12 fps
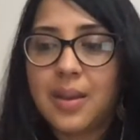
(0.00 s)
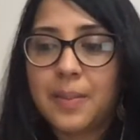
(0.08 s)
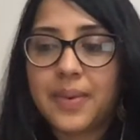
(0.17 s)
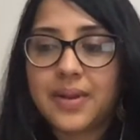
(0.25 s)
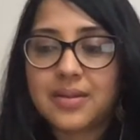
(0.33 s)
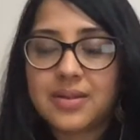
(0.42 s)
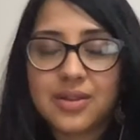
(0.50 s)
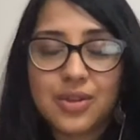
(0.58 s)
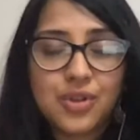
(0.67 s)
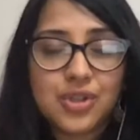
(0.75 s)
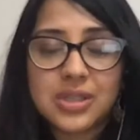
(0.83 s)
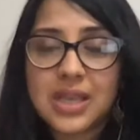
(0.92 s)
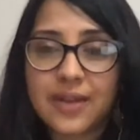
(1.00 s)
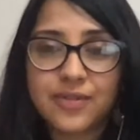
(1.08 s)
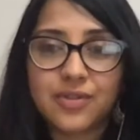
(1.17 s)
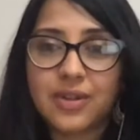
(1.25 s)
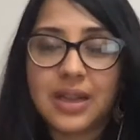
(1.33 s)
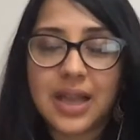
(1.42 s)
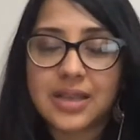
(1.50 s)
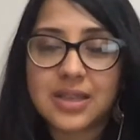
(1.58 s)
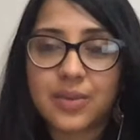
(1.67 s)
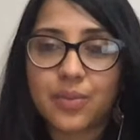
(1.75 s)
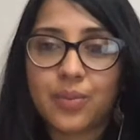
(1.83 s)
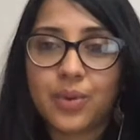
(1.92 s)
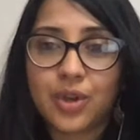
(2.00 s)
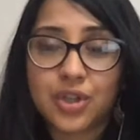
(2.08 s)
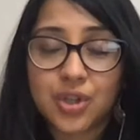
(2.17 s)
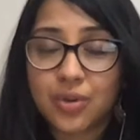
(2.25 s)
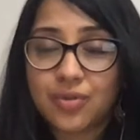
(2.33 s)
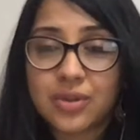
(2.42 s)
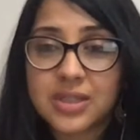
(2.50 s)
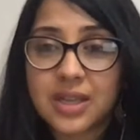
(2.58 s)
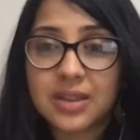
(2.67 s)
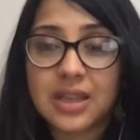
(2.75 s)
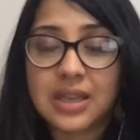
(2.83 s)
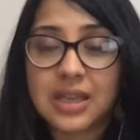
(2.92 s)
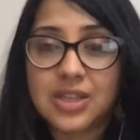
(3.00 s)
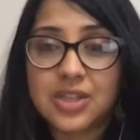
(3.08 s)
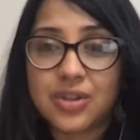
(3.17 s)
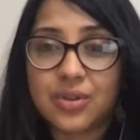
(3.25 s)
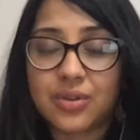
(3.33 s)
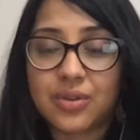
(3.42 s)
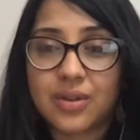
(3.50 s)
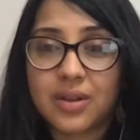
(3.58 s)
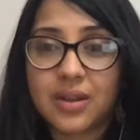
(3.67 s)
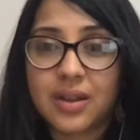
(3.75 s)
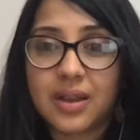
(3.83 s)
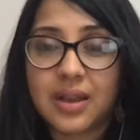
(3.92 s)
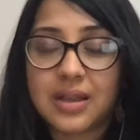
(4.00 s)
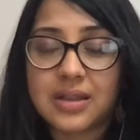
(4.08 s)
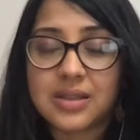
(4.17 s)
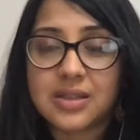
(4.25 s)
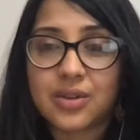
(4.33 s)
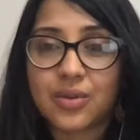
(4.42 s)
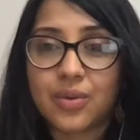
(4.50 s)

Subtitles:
But you just have to realize that when your children are sick, they need you, and